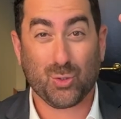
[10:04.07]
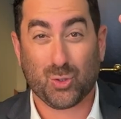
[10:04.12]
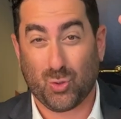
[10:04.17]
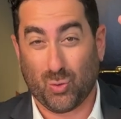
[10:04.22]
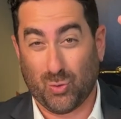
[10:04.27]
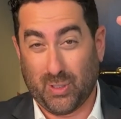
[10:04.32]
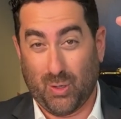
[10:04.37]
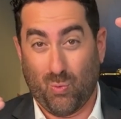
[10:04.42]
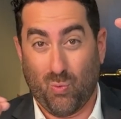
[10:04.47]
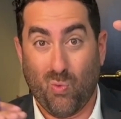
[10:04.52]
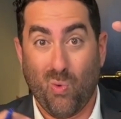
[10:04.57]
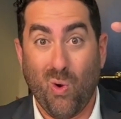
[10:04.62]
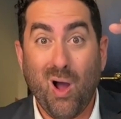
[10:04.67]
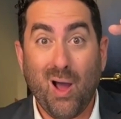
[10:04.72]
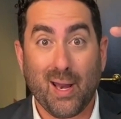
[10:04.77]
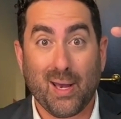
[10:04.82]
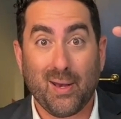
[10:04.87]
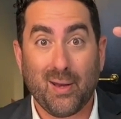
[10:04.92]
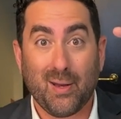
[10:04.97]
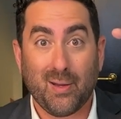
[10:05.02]
it's only
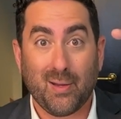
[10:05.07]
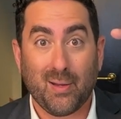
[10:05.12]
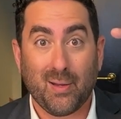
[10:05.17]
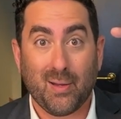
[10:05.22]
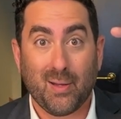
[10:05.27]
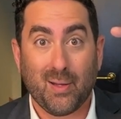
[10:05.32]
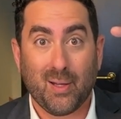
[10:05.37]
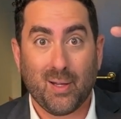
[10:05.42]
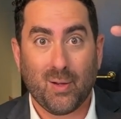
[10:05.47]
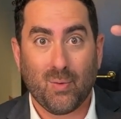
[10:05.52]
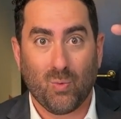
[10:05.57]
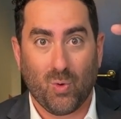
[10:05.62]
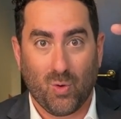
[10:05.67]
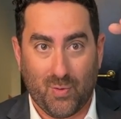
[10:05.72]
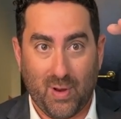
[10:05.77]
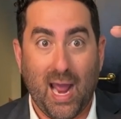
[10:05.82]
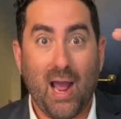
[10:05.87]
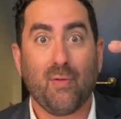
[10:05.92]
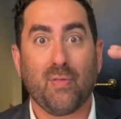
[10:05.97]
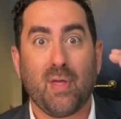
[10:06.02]
1, well,
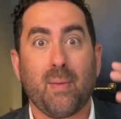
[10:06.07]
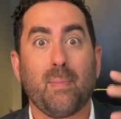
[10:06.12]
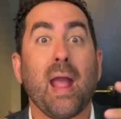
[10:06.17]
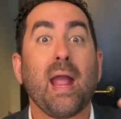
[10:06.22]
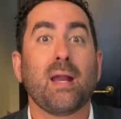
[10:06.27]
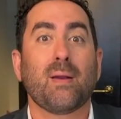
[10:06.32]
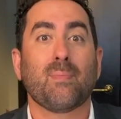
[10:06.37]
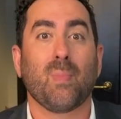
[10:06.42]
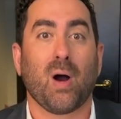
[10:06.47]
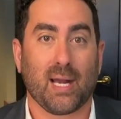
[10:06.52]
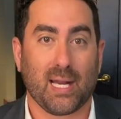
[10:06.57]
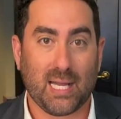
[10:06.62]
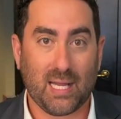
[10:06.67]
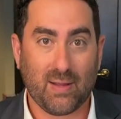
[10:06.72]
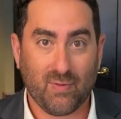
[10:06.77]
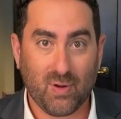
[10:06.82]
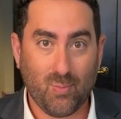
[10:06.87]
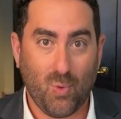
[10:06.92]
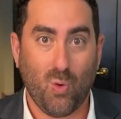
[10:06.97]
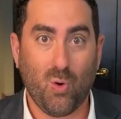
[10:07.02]
now they made money
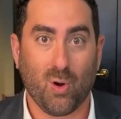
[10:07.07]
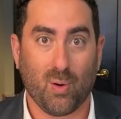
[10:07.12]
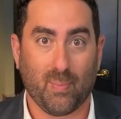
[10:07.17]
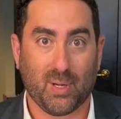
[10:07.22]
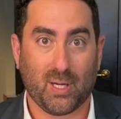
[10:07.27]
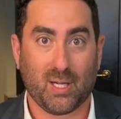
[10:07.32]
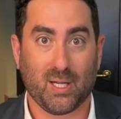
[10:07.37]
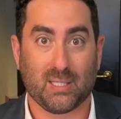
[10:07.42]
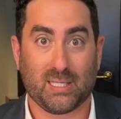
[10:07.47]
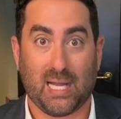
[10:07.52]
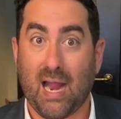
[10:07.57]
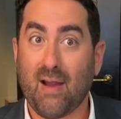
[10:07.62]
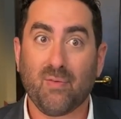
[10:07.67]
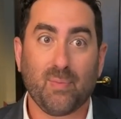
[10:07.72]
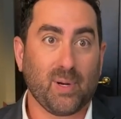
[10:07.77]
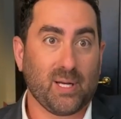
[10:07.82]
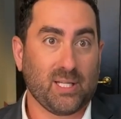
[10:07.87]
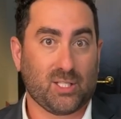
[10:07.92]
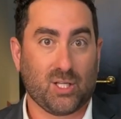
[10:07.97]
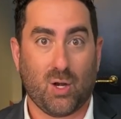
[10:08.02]
even more because
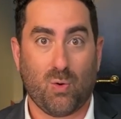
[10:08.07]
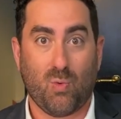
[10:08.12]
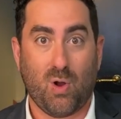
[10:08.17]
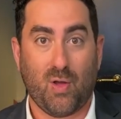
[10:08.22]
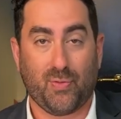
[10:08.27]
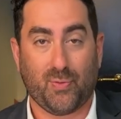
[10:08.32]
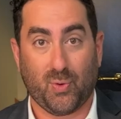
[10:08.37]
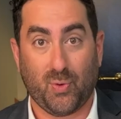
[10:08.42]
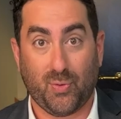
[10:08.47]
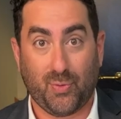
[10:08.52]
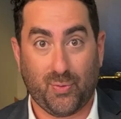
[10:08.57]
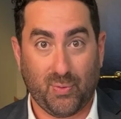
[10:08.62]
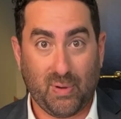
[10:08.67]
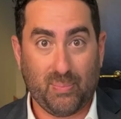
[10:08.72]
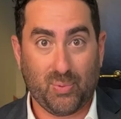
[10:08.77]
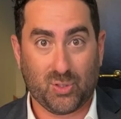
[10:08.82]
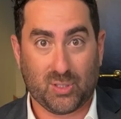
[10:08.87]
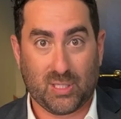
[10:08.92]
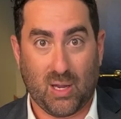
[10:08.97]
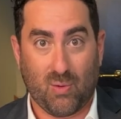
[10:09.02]
everybody's going to want their old
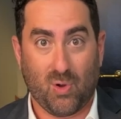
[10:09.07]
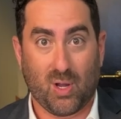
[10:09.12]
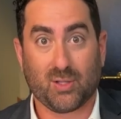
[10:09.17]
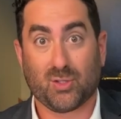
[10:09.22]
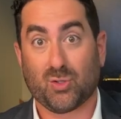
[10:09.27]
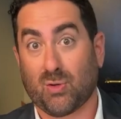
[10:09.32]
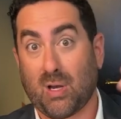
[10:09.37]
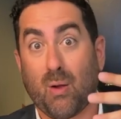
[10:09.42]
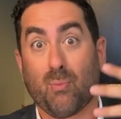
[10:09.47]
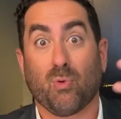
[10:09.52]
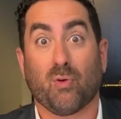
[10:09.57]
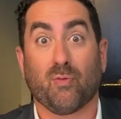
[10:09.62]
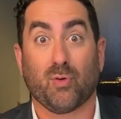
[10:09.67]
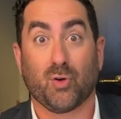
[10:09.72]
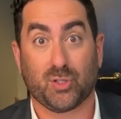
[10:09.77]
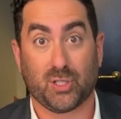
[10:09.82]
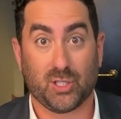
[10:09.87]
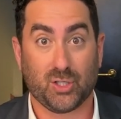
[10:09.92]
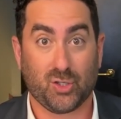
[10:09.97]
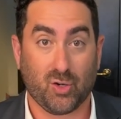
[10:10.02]
3% one. So now I'm
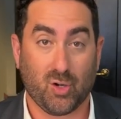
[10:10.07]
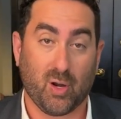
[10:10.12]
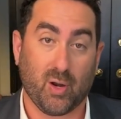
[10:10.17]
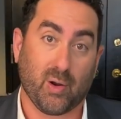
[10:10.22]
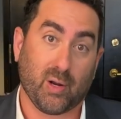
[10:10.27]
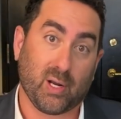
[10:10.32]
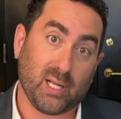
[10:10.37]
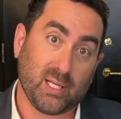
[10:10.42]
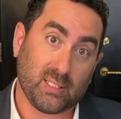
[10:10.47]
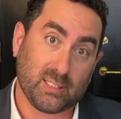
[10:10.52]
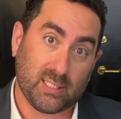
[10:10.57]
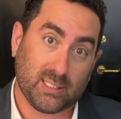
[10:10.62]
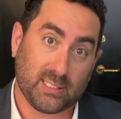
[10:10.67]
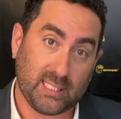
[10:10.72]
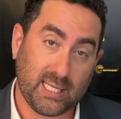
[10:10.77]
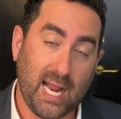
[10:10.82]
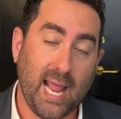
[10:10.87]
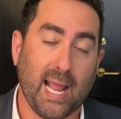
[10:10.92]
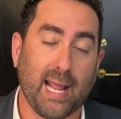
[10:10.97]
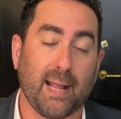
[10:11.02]
reverse engineering it to
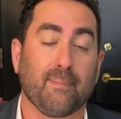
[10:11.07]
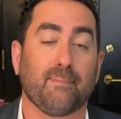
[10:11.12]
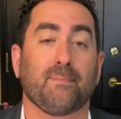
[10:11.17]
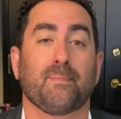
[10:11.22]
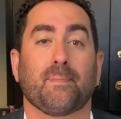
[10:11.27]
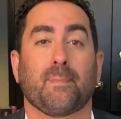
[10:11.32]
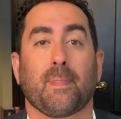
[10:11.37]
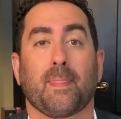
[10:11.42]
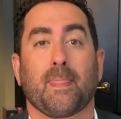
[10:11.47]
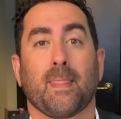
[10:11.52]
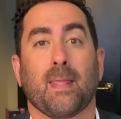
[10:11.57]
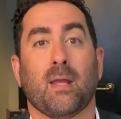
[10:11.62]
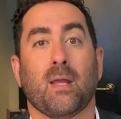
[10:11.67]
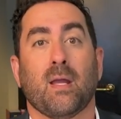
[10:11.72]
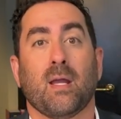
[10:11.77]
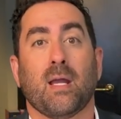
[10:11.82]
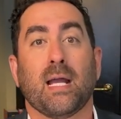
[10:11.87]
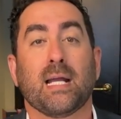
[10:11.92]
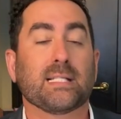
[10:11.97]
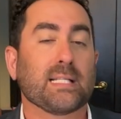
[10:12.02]
today.
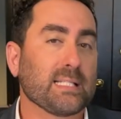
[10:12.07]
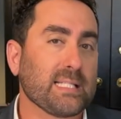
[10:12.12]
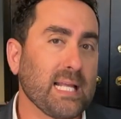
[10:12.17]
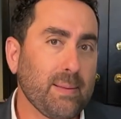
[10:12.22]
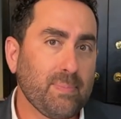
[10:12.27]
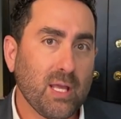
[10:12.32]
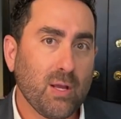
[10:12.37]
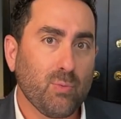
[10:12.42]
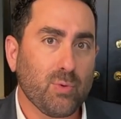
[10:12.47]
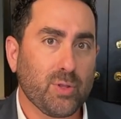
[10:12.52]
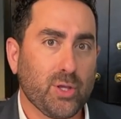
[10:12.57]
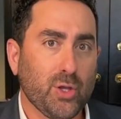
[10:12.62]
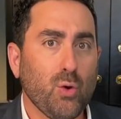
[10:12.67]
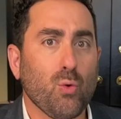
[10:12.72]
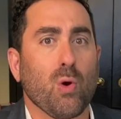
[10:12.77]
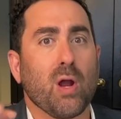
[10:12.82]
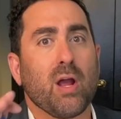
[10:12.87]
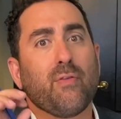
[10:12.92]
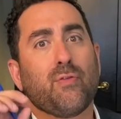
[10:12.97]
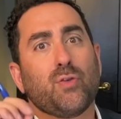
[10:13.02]
It's the same thing with
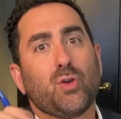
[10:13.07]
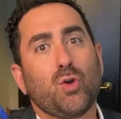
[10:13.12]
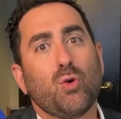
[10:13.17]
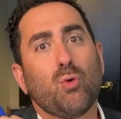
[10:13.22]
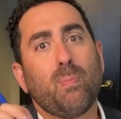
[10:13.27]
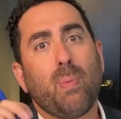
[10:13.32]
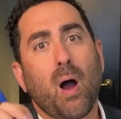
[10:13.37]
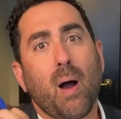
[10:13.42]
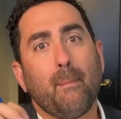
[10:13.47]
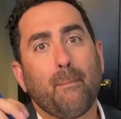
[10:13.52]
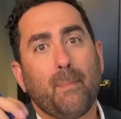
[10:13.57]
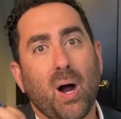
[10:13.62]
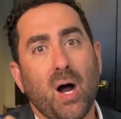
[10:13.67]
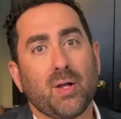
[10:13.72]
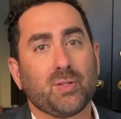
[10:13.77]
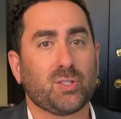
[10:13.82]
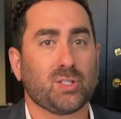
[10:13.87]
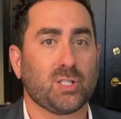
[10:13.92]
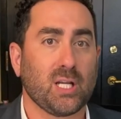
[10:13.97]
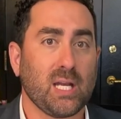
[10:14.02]
you. If you bought
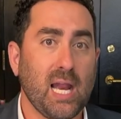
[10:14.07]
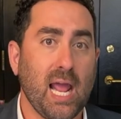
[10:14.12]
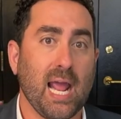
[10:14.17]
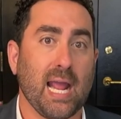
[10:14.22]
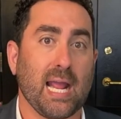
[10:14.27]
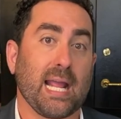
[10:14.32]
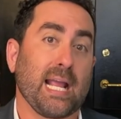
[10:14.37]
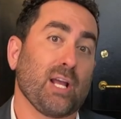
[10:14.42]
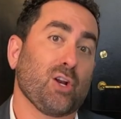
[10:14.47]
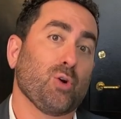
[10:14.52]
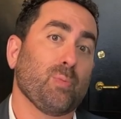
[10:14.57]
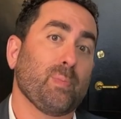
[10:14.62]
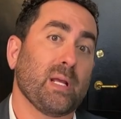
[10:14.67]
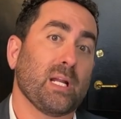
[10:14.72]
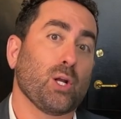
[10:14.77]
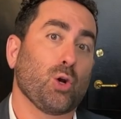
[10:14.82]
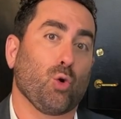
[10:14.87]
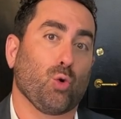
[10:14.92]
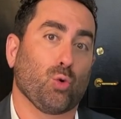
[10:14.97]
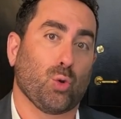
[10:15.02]
bonds today,
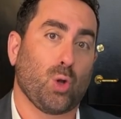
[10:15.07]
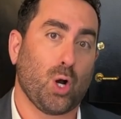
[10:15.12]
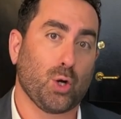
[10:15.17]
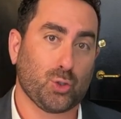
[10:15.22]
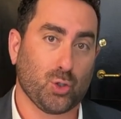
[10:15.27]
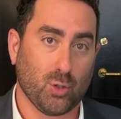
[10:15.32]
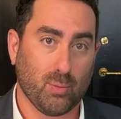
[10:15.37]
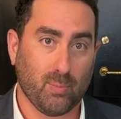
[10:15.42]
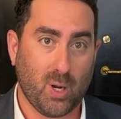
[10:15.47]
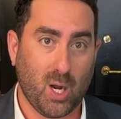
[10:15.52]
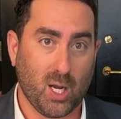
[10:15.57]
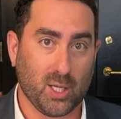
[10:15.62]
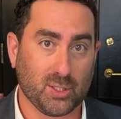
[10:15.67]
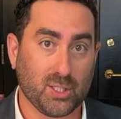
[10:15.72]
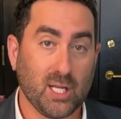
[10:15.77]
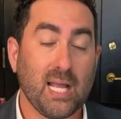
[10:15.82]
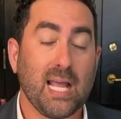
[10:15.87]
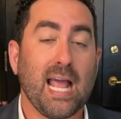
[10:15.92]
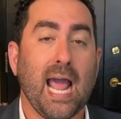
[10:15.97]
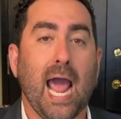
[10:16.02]
intermediate or long-term
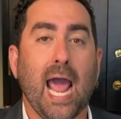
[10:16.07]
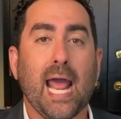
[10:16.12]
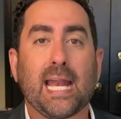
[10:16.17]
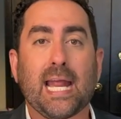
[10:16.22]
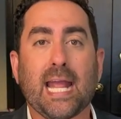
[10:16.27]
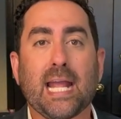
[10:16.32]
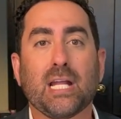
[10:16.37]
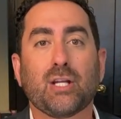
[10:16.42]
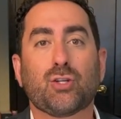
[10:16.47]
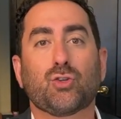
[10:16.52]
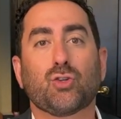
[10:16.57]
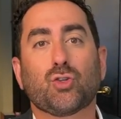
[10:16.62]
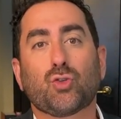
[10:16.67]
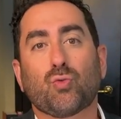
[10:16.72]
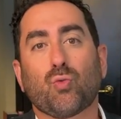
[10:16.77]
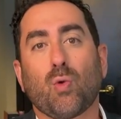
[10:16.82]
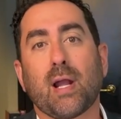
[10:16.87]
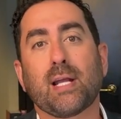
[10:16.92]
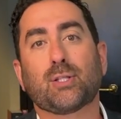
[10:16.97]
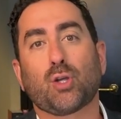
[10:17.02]
bonds, and
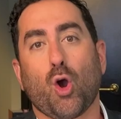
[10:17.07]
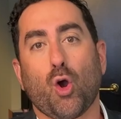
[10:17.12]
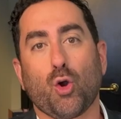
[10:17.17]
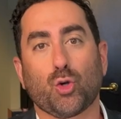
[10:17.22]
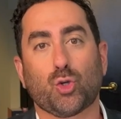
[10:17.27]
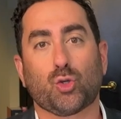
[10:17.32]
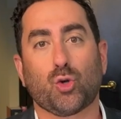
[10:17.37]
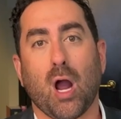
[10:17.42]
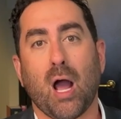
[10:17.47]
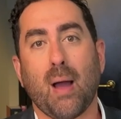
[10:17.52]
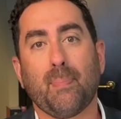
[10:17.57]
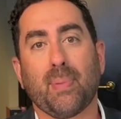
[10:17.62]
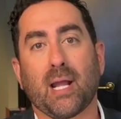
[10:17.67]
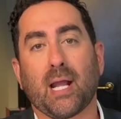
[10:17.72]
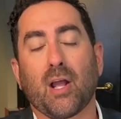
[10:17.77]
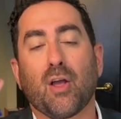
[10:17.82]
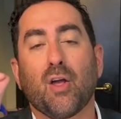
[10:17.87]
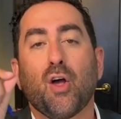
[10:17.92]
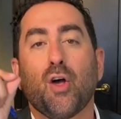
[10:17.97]
interest rates are dropping,